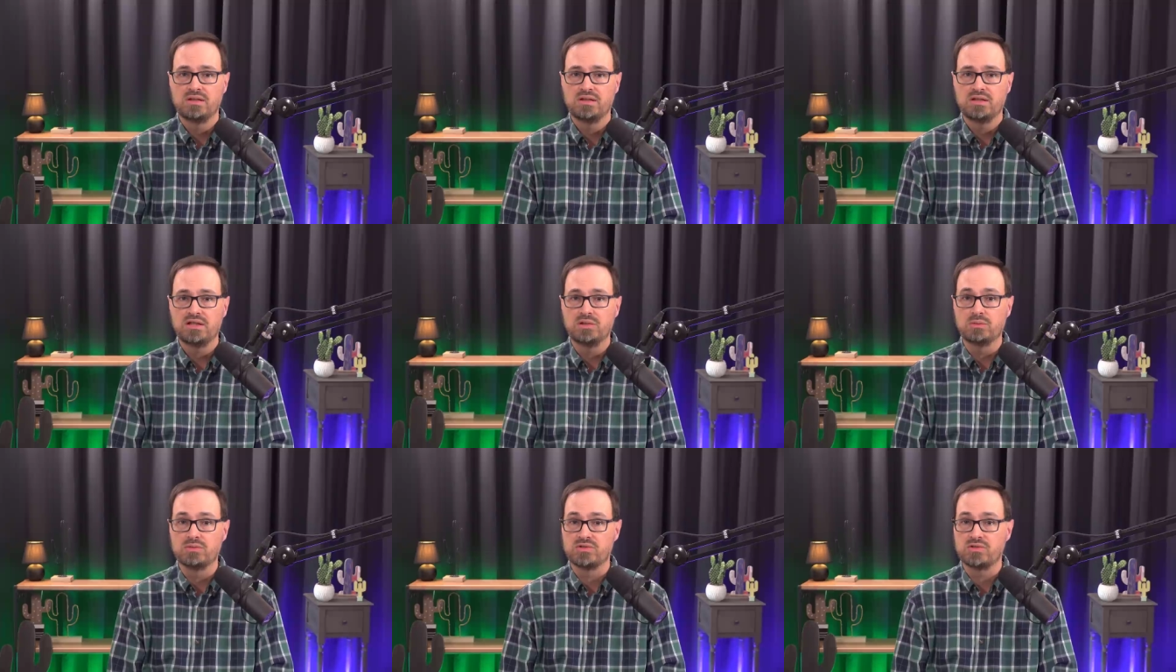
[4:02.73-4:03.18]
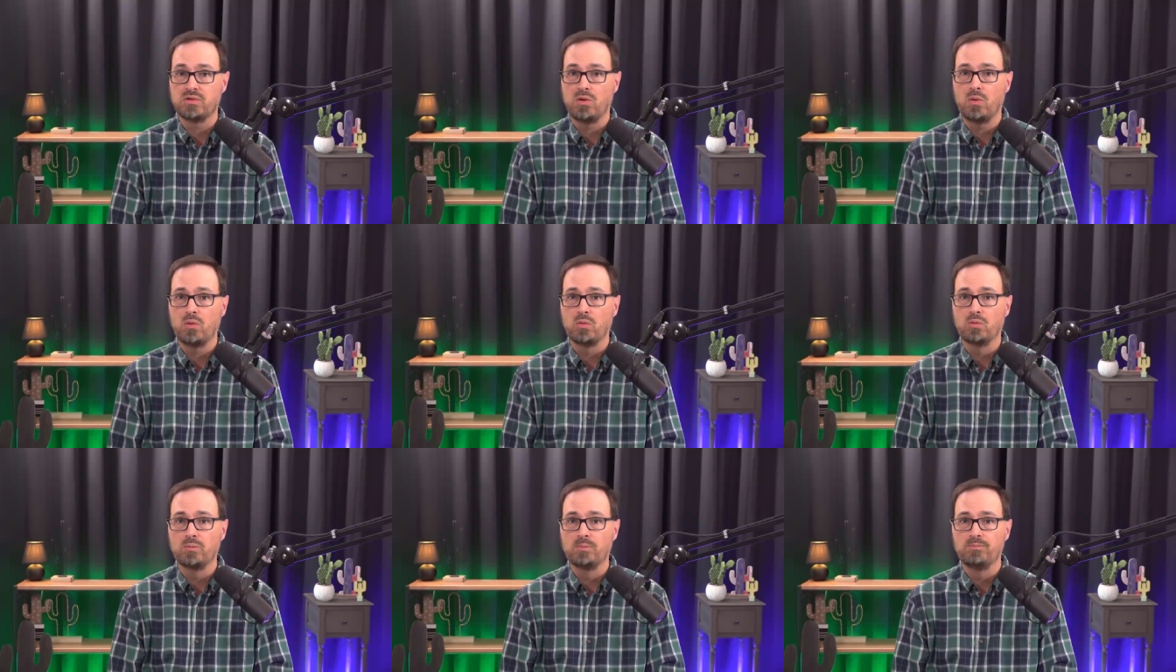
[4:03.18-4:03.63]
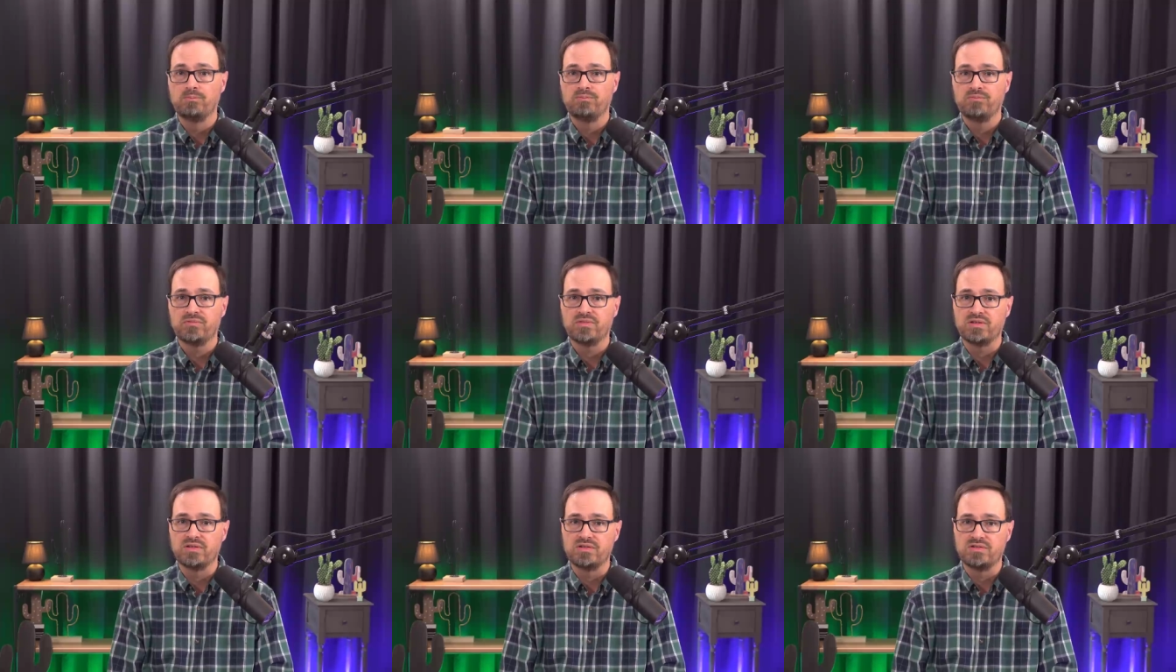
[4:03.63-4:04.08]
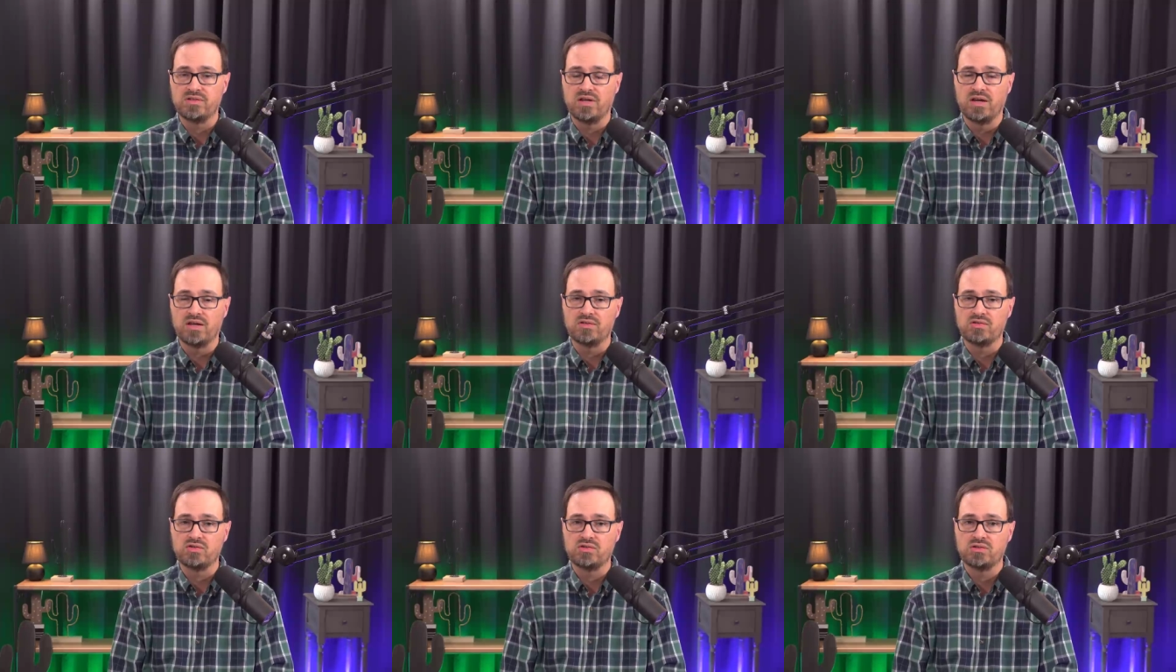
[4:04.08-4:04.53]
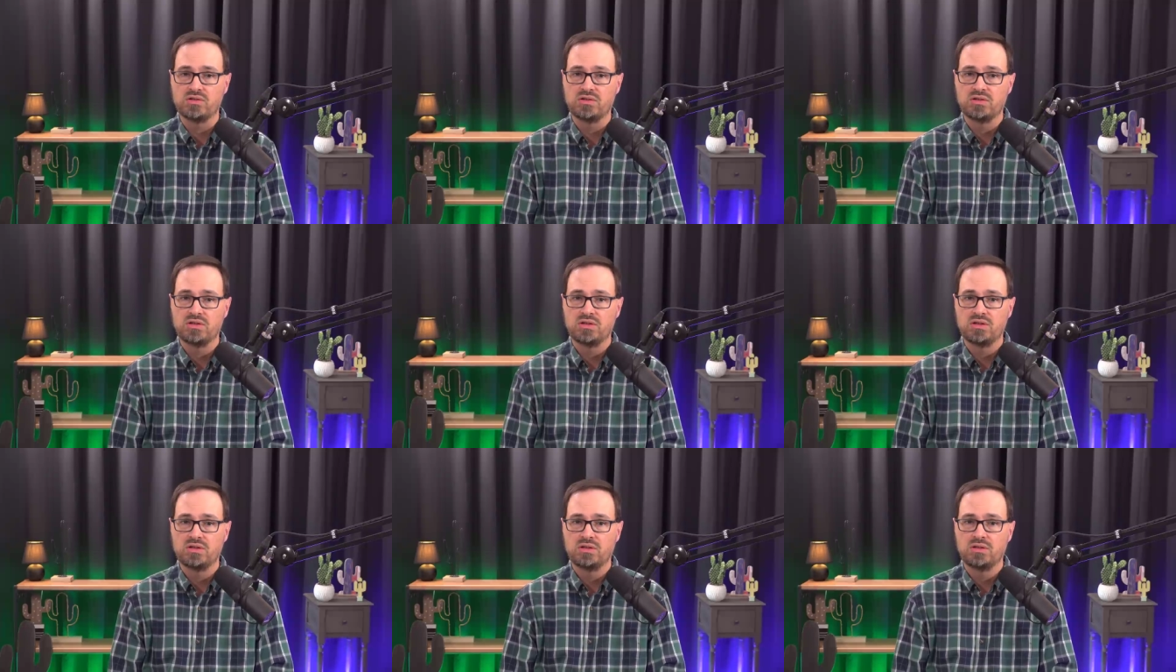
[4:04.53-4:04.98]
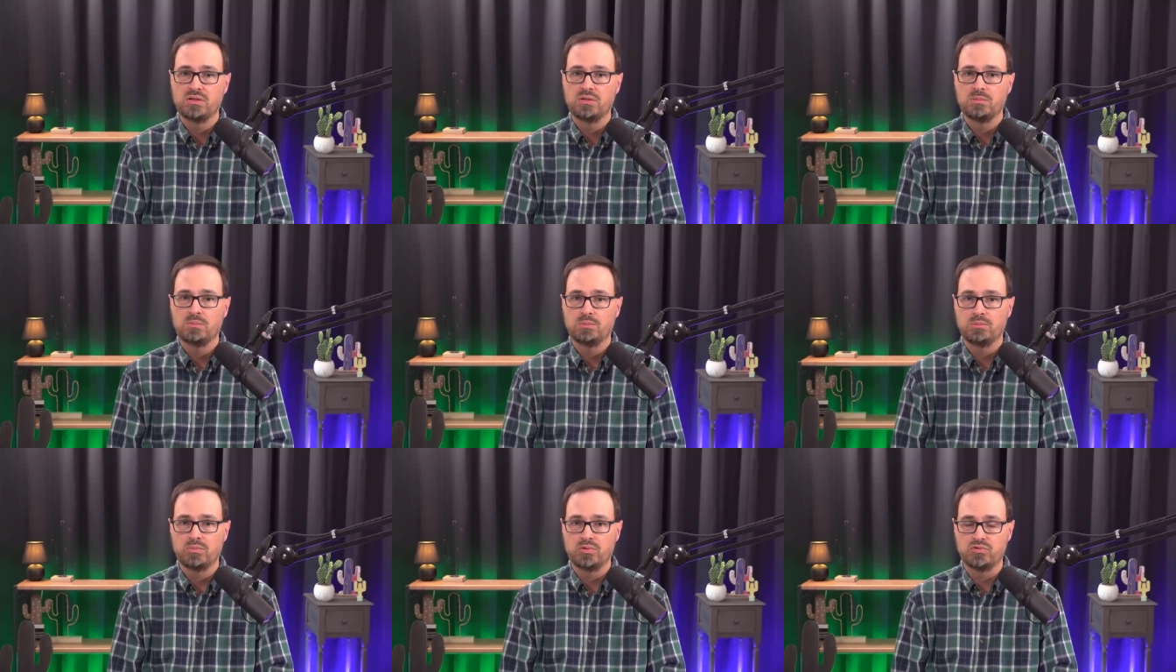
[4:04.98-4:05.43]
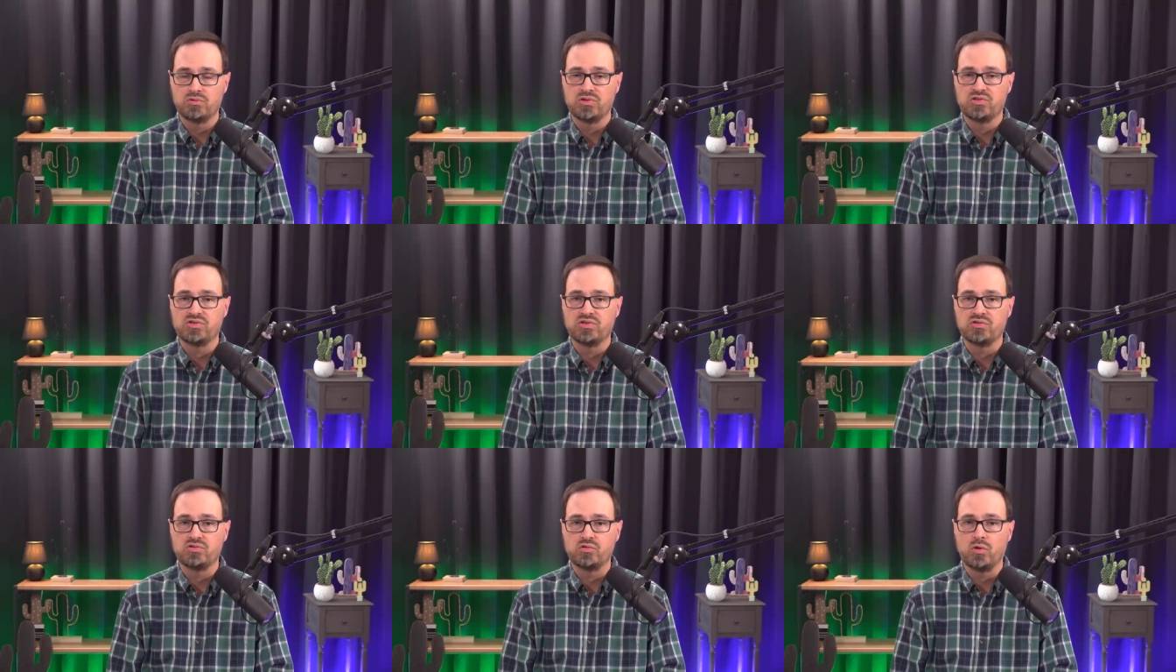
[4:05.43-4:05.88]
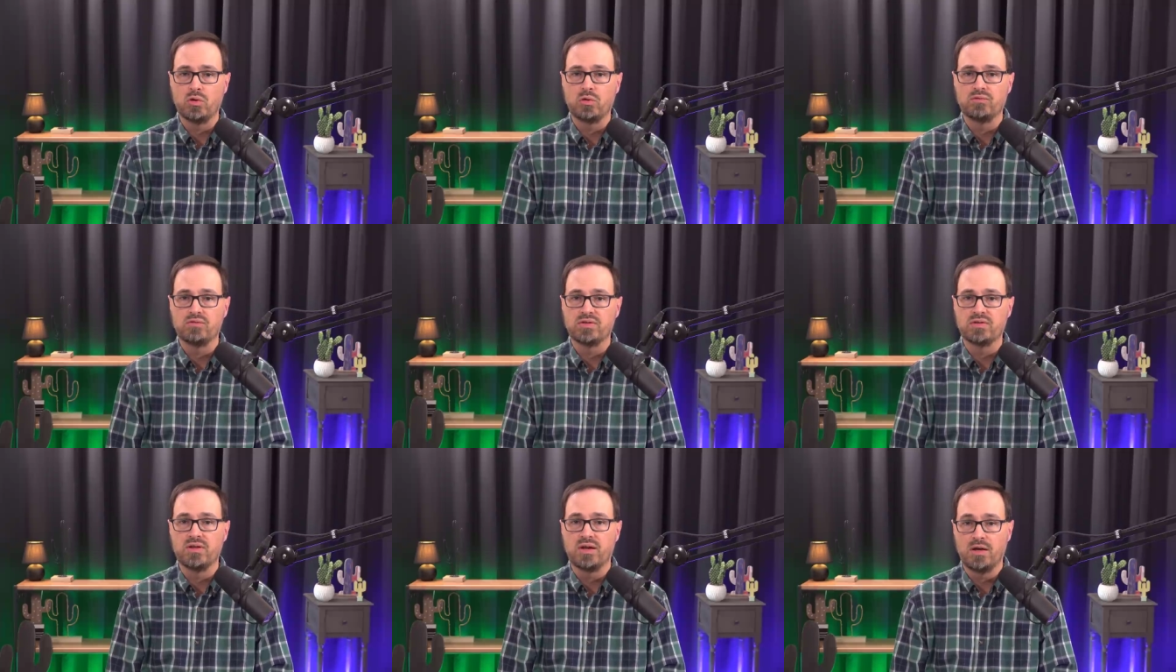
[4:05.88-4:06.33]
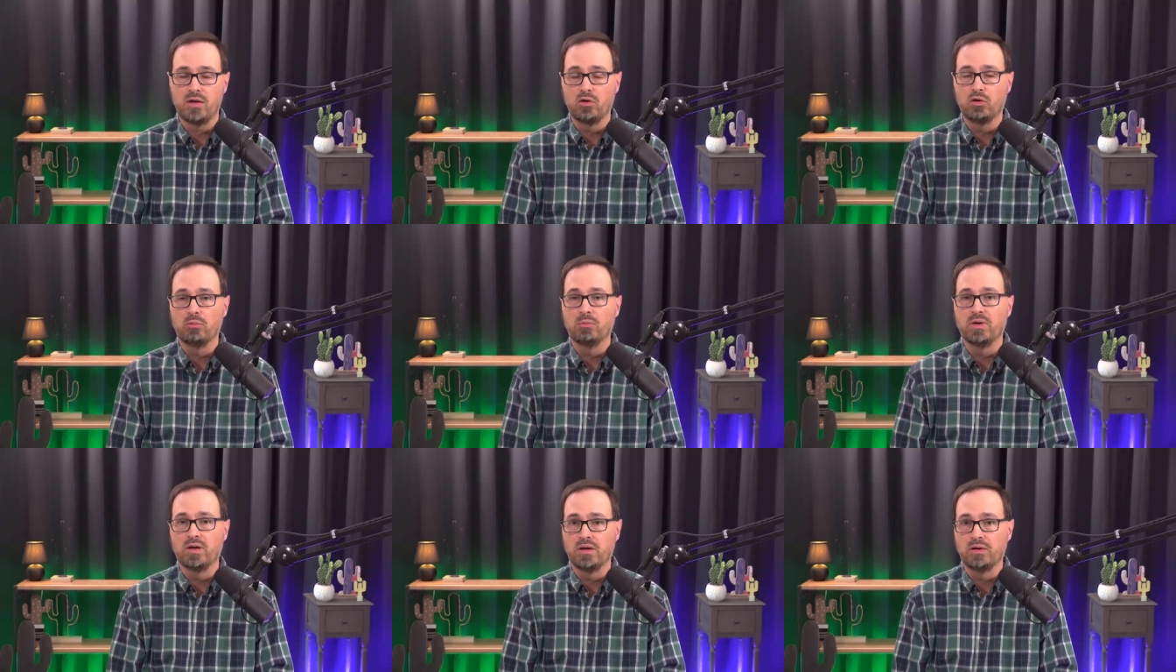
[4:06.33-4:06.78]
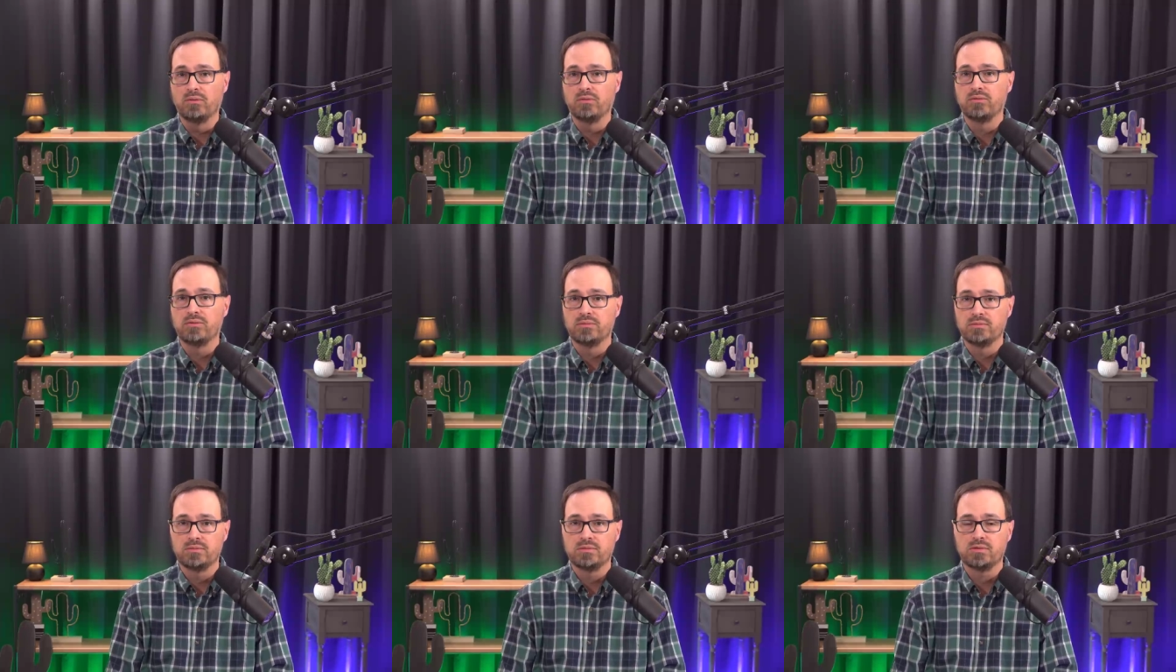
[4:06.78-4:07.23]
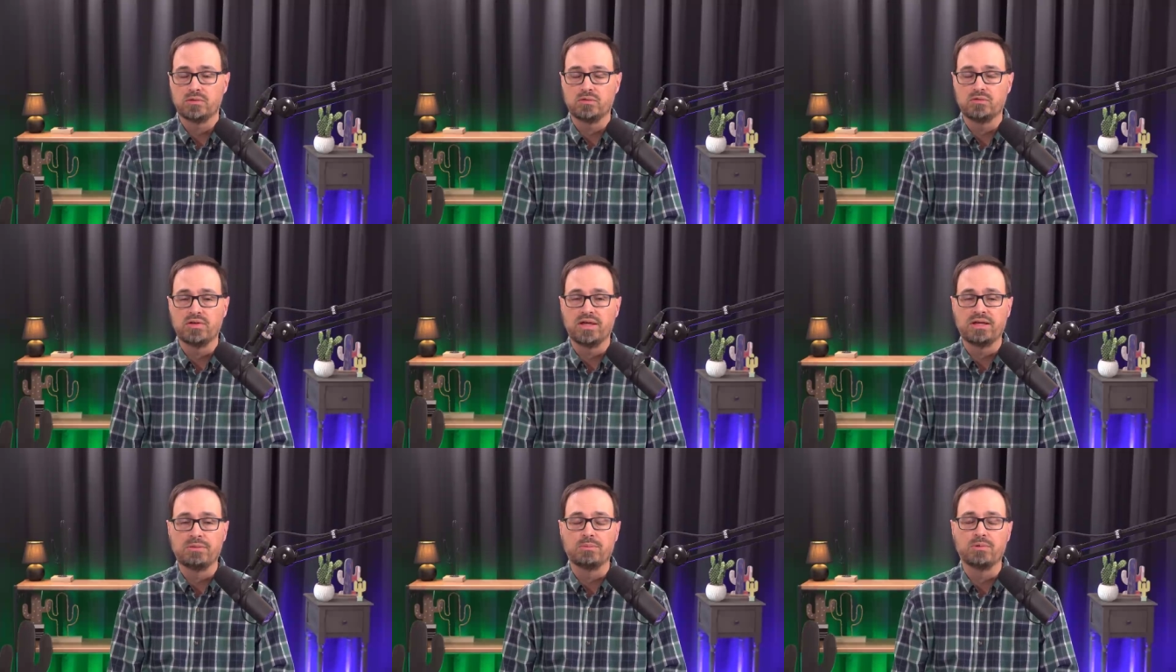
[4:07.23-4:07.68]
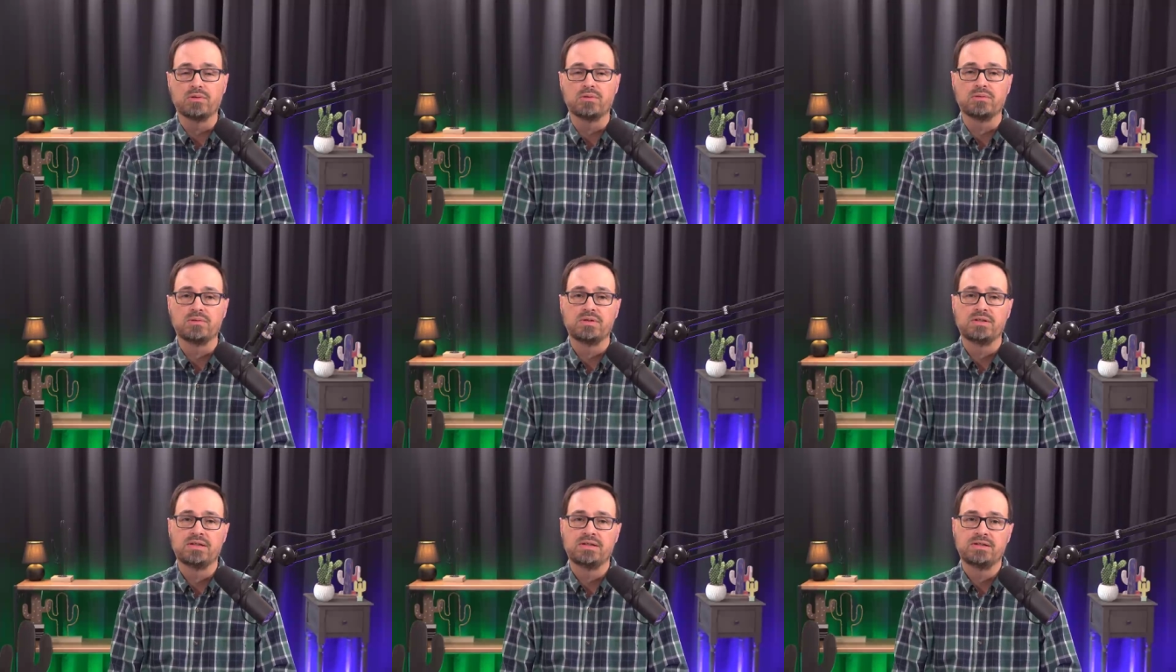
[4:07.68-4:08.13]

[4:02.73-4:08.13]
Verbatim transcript: He was cold to the touch. Patricia drove to the home of her neighbor.